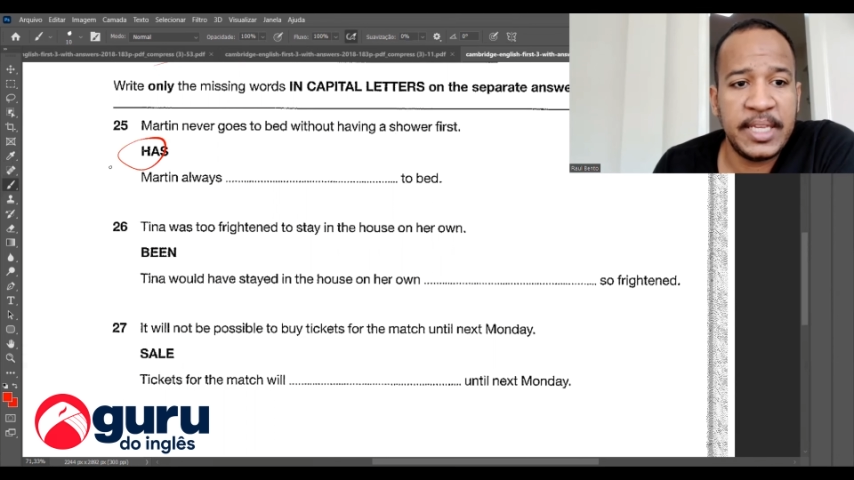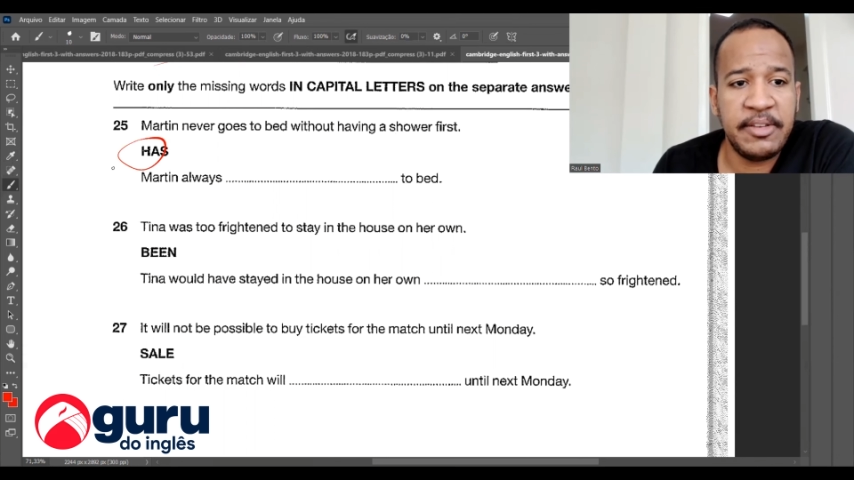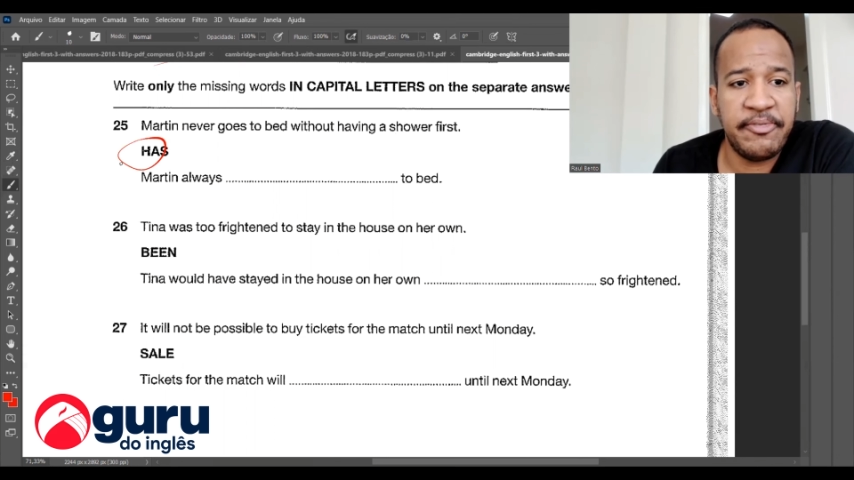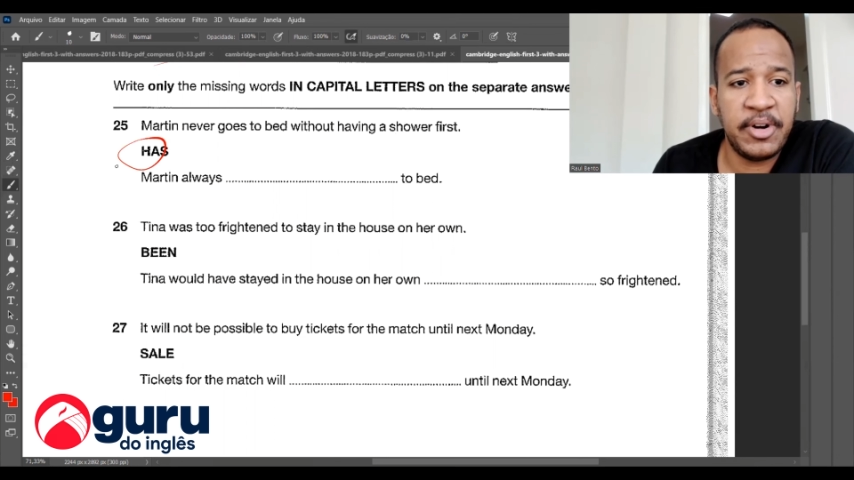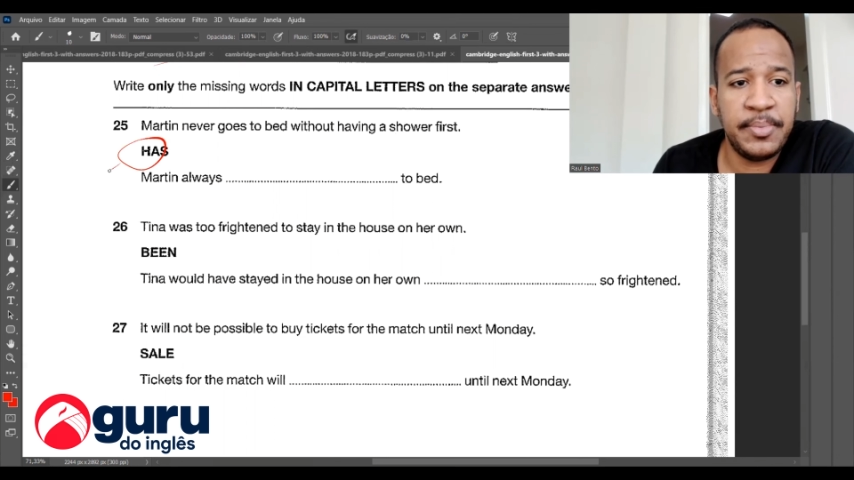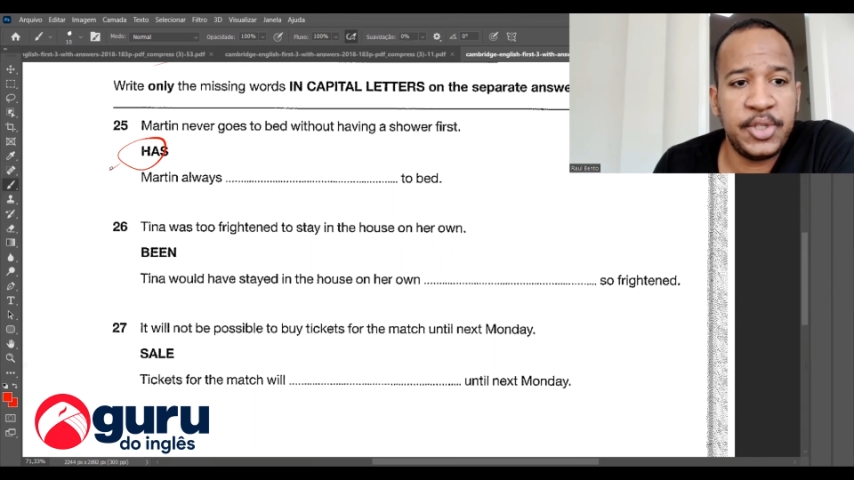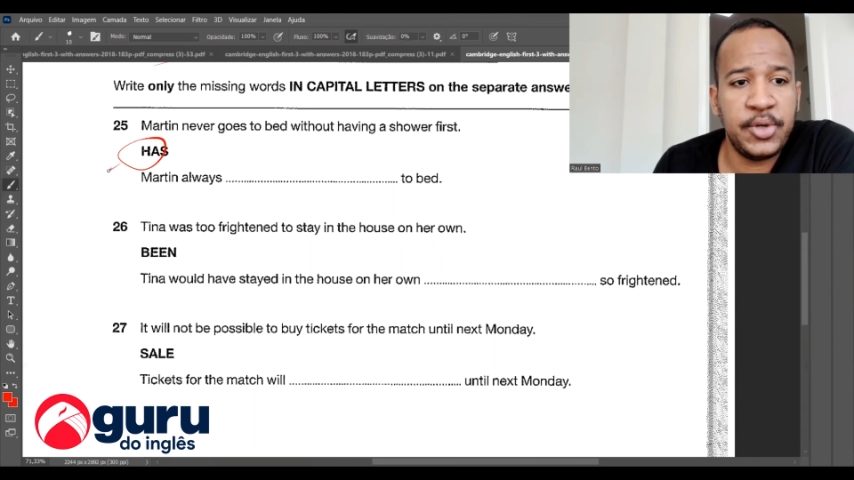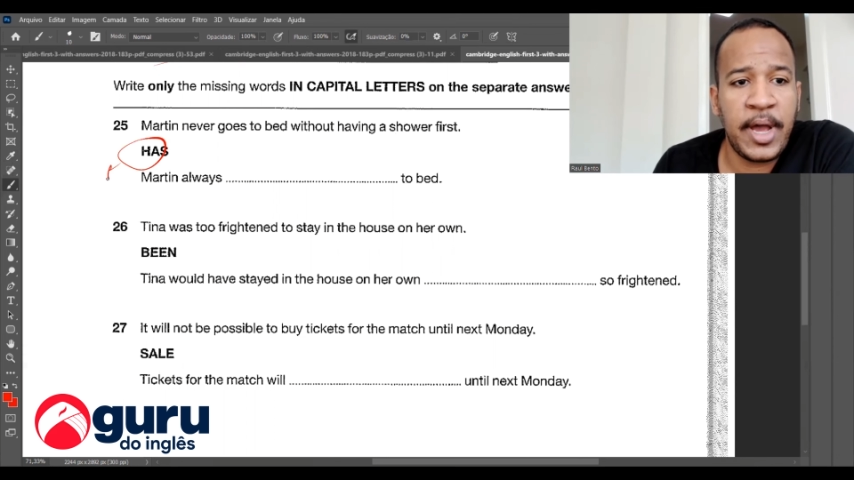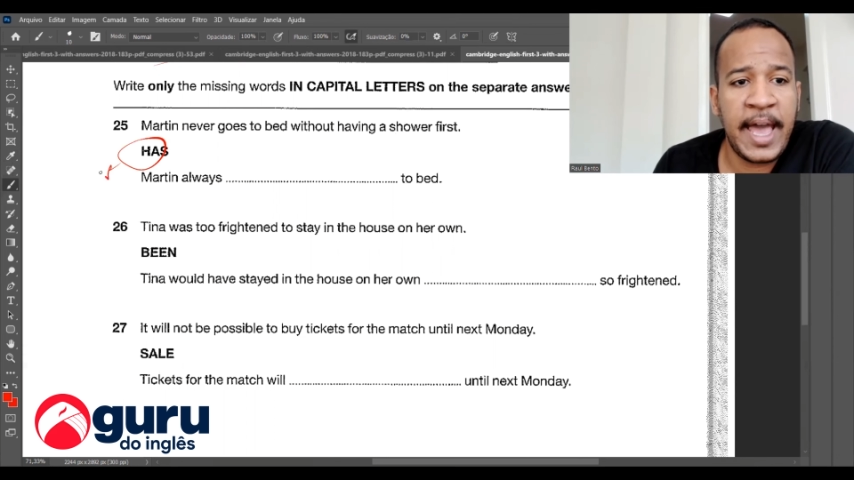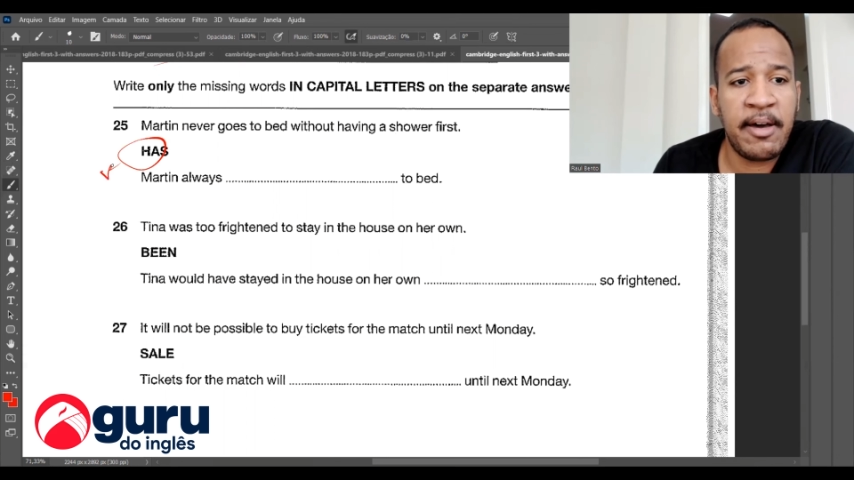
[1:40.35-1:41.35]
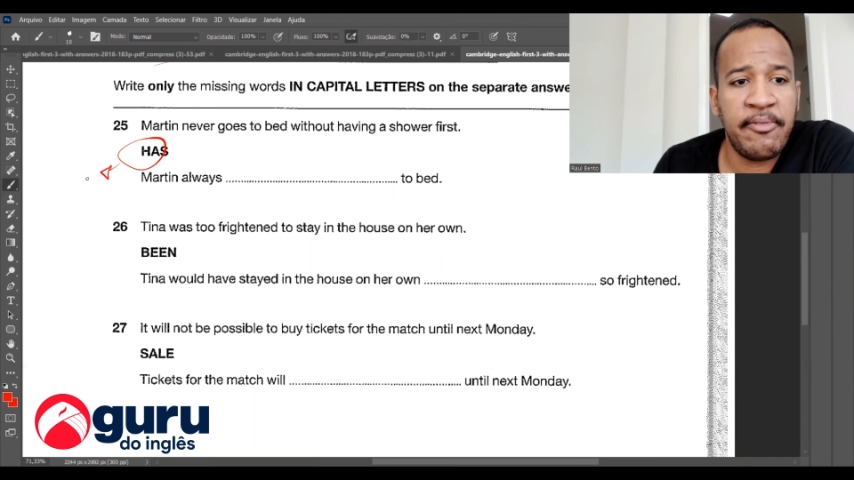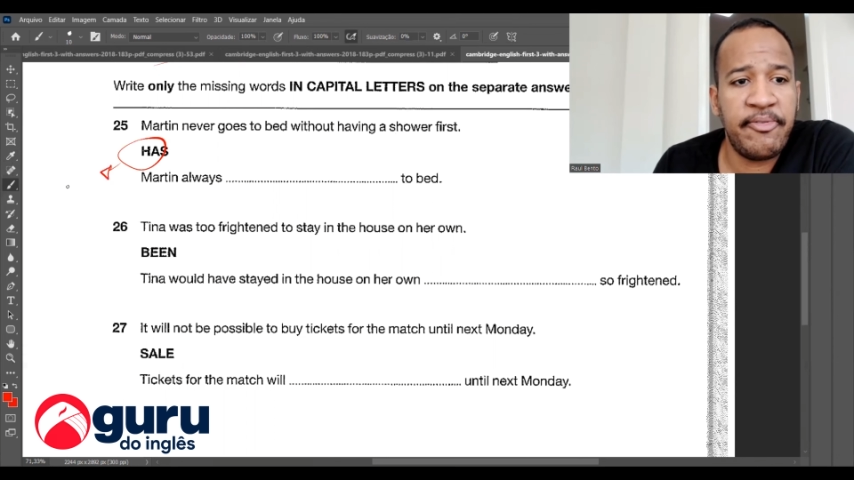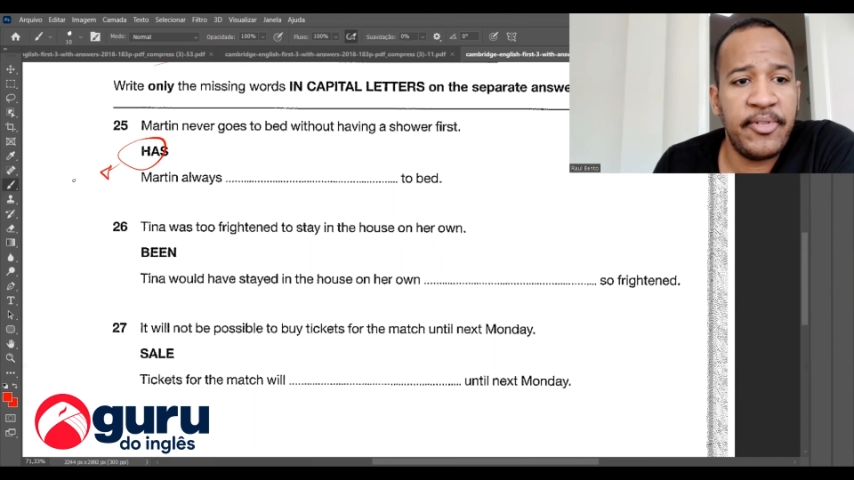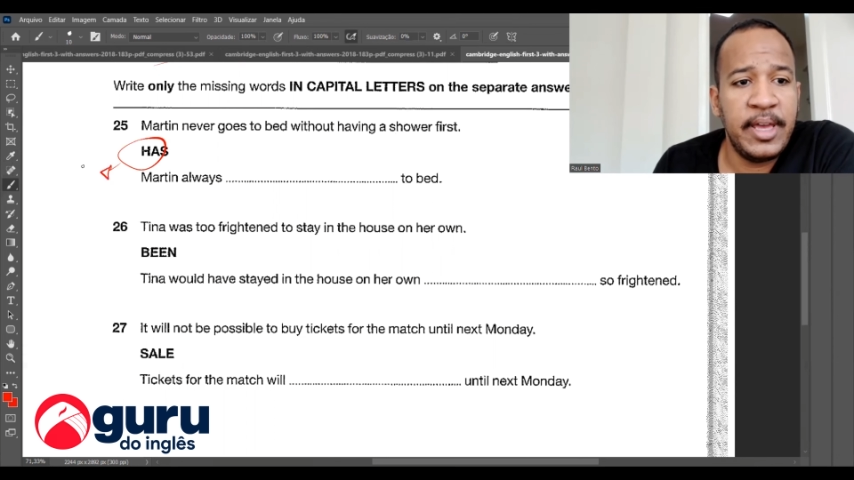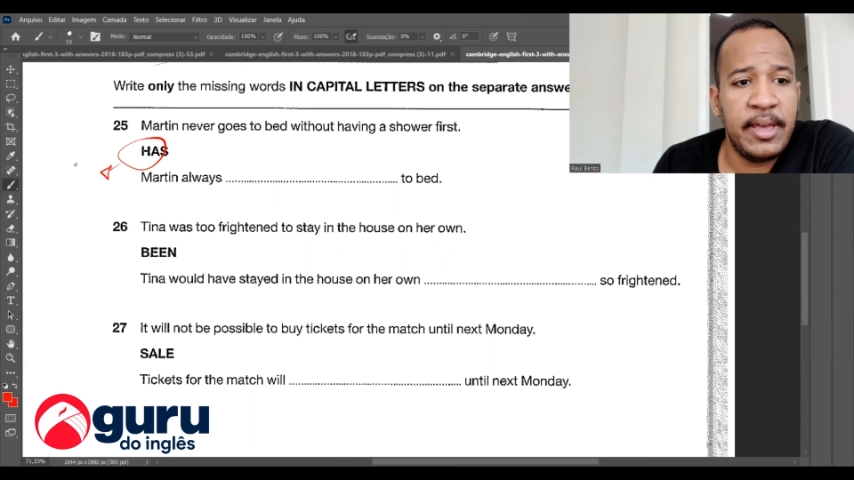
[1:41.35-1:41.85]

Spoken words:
The verb to have